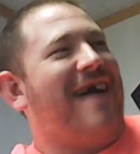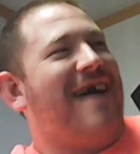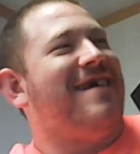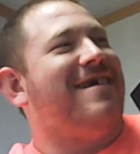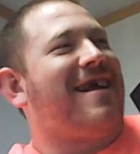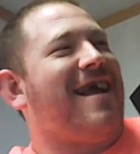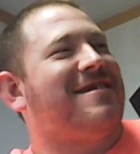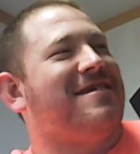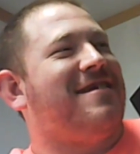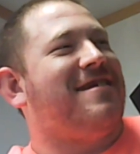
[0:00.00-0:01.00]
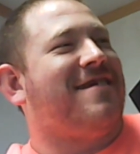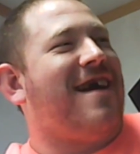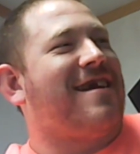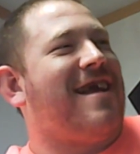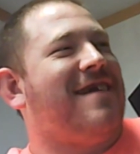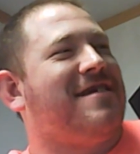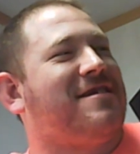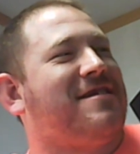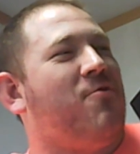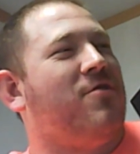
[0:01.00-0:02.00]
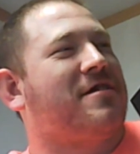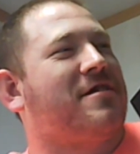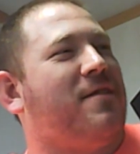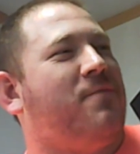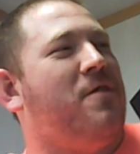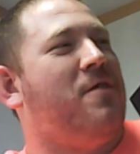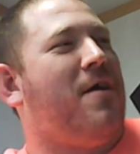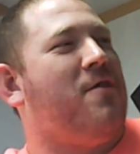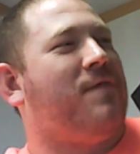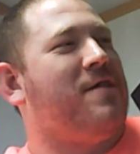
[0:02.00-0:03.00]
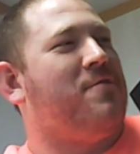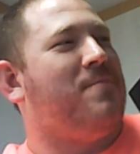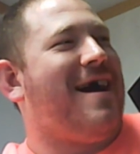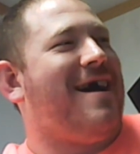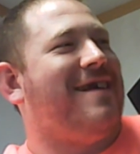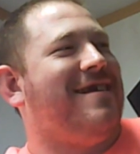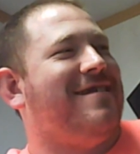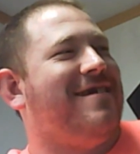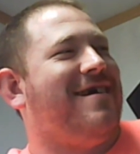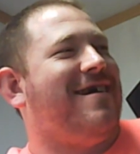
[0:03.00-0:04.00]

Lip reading: I guess it's the one that's got the football field behind it.